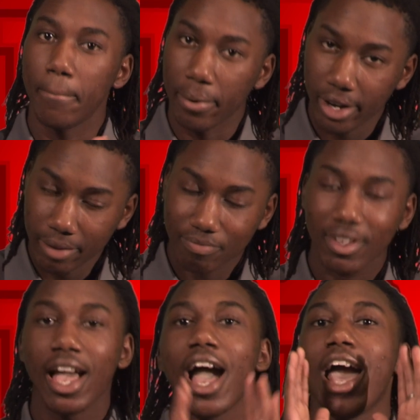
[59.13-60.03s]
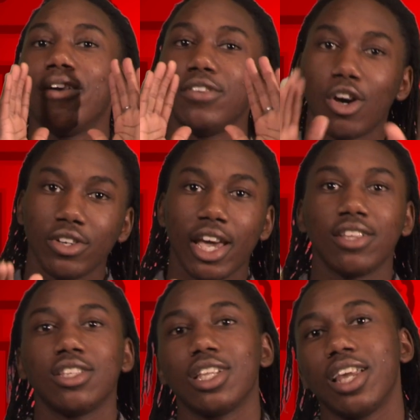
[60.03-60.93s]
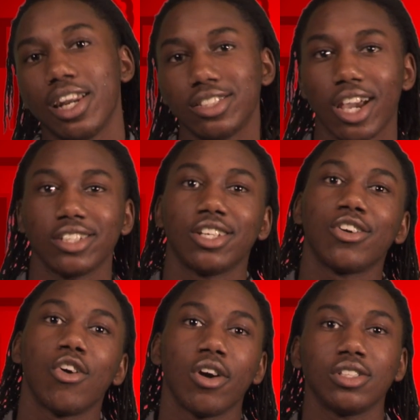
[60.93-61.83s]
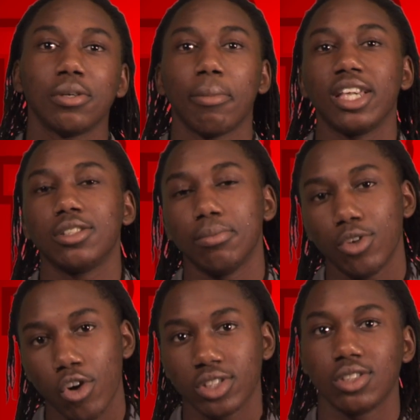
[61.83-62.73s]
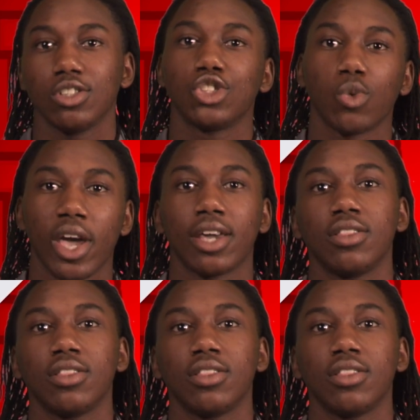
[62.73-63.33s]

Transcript: but I have no doubt that the Lady Tigers are going to make some noise in the SWAC